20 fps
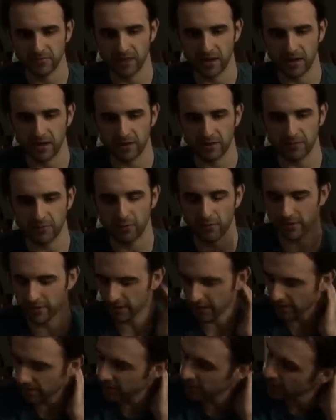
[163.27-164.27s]

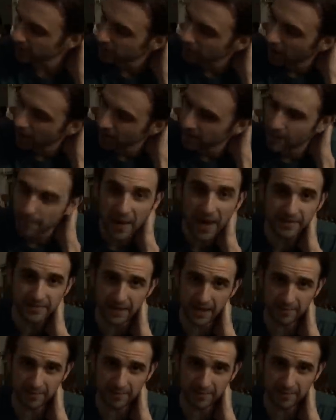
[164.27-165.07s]
Quoting, I think, a line that Matt